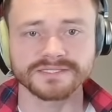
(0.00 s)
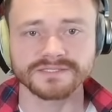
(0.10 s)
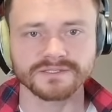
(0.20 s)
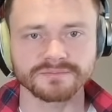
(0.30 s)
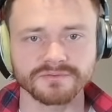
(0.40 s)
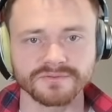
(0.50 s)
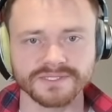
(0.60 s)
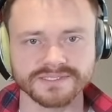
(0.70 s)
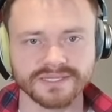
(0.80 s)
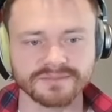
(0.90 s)
Base is going to be
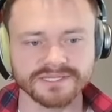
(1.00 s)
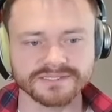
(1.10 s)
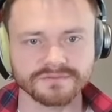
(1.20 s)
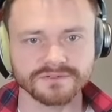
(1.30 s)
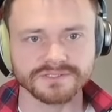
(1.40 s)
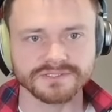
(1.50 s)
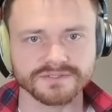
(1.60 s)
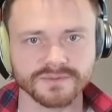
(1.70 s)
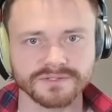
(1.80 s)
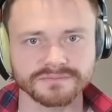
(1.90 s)
really stabilizing for us
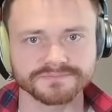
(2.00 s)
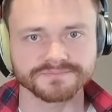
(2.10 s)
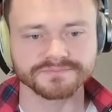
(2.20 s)
as well.